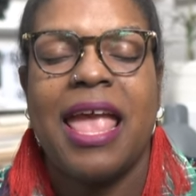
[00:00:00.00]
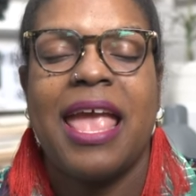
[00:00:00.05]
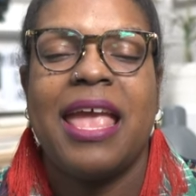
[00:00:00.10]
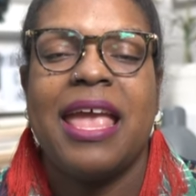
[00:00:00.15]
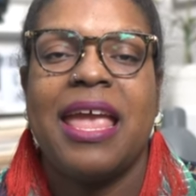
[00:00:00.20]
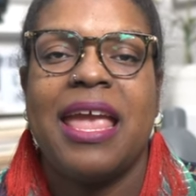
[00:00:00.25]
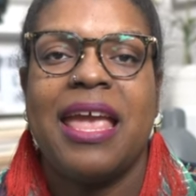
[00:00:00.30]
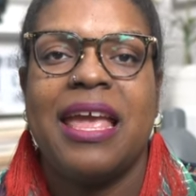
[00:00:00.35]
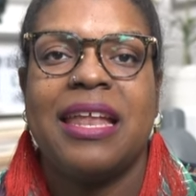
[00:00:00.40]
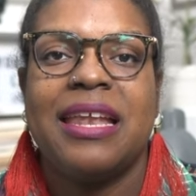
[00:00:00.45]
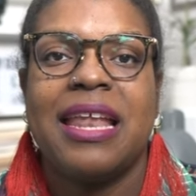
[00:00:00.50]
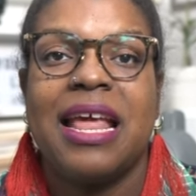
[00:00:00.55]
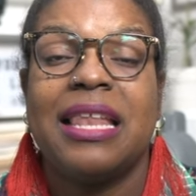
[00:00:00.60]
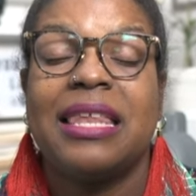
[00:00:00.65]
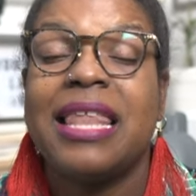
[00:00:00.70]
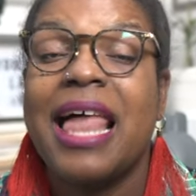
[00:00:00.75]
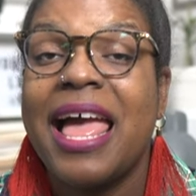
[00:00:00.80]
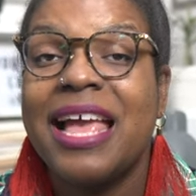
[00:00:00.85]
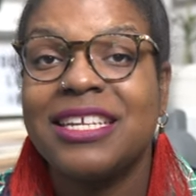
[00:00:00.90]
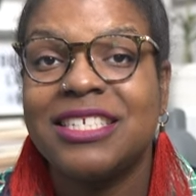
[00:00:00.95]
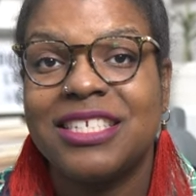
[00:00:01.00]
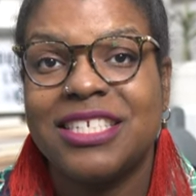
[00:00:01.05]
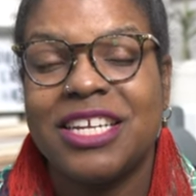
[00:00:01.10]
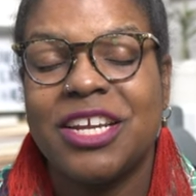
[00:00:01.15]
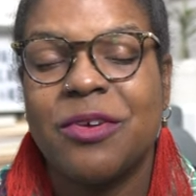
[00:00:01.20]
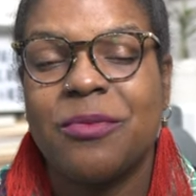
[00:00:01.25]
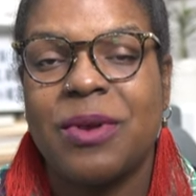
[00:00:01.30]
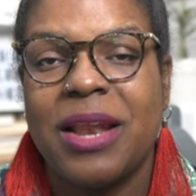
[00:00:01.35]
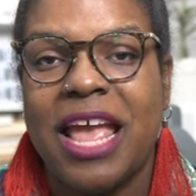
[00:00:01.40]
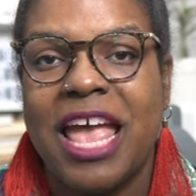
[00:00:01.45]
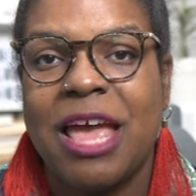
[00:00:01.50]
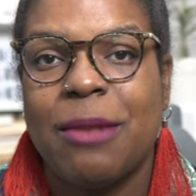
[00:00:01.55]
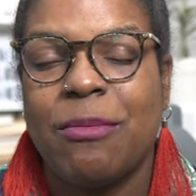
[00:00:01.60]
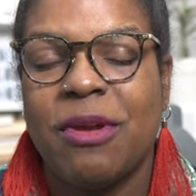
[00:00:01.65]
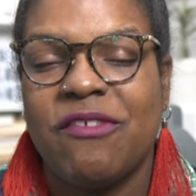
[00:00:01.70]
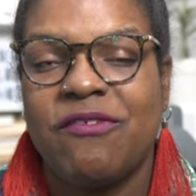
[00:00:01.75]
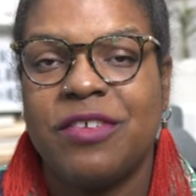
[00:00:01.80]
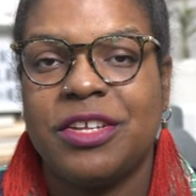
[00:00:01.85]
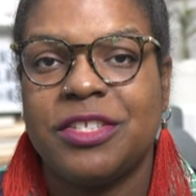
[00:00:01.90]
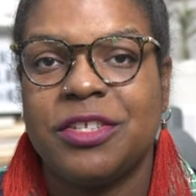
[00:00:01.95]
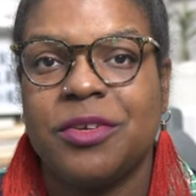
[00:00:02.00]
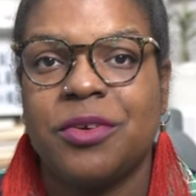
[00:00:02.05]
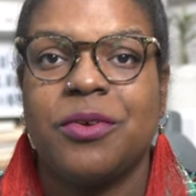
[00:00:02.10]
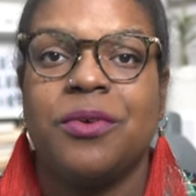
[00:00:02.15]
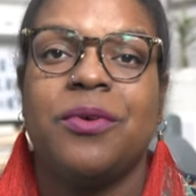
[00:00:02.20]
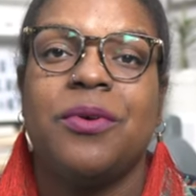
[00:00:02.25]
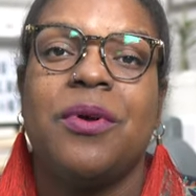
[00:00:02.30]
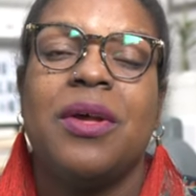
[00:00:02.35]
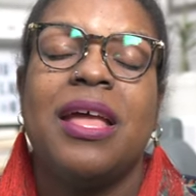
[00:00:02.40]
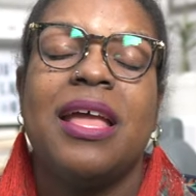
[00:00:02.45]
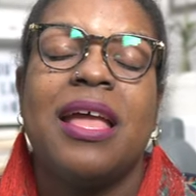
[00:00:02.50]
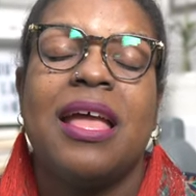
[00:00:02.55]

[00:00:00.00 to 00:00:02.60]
and last year when I had my physical,